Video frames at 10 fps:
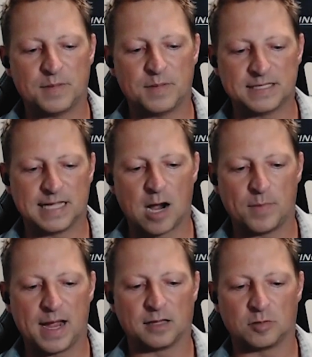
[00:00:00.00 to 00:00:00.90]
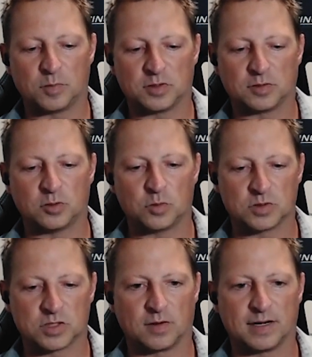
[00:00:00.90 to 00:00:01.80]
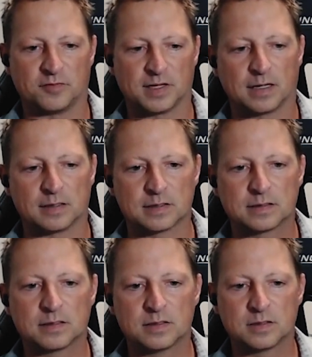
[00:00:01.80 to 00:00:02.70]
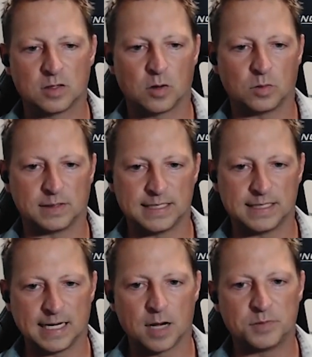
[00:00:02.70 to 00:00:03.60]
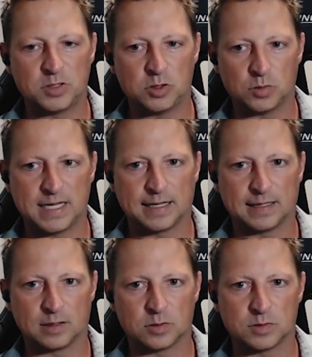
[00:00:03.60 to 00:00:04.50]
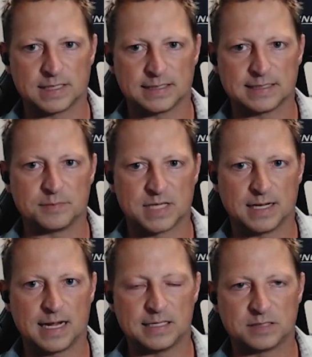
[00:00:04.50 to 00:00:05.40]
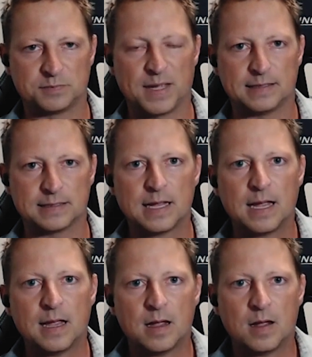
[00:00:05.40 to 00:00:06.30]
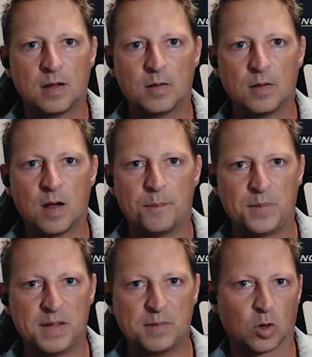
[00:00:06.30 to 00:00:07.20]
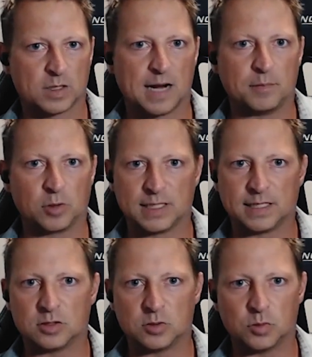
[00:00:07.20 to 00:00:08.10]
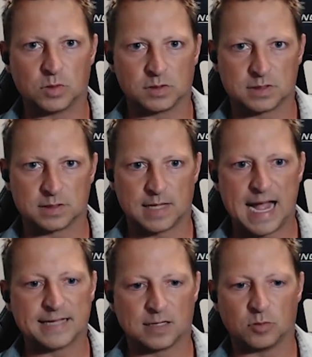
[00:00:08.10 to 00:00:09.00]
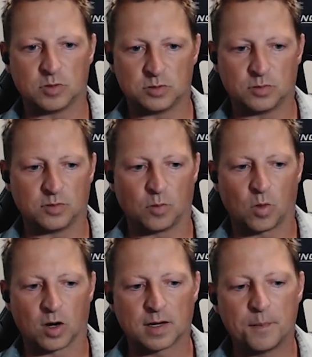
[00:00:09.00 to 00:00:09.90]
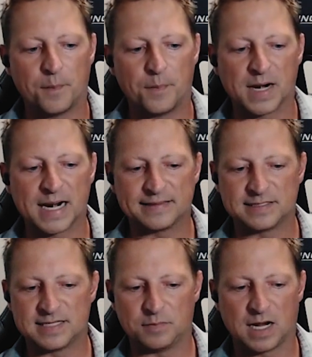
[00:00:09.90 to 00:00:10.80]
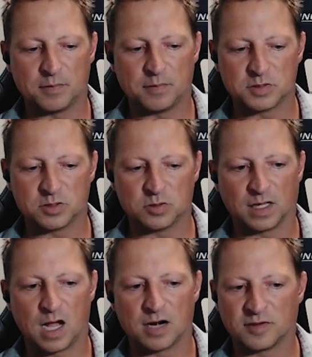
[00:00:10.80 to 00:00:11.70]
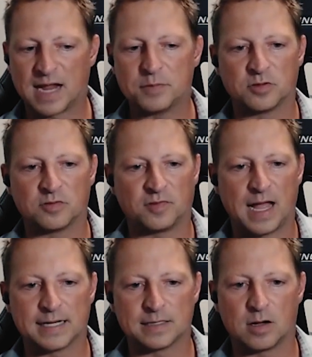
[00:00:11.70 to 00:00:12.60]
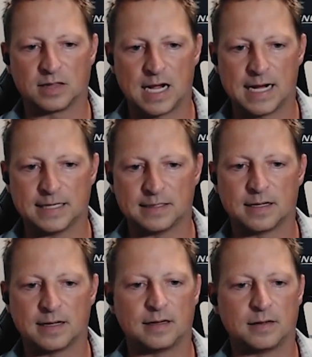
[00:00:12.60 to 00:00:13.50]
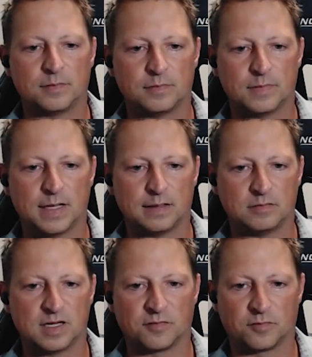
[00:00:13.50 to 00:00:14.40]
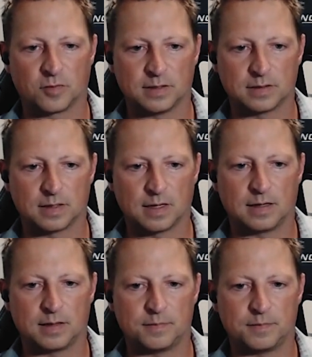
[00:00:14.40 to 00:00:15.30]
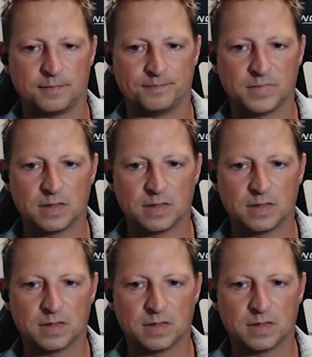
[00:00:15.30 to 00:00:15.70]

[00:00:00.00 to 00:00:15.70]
basically how malleable the tools are and everything else. So leading up to taking those exams, I, I, spent a bit more time learning the tools as I was doing the work. But at the same time, I was doing a lot of capture the flag online um, in different um,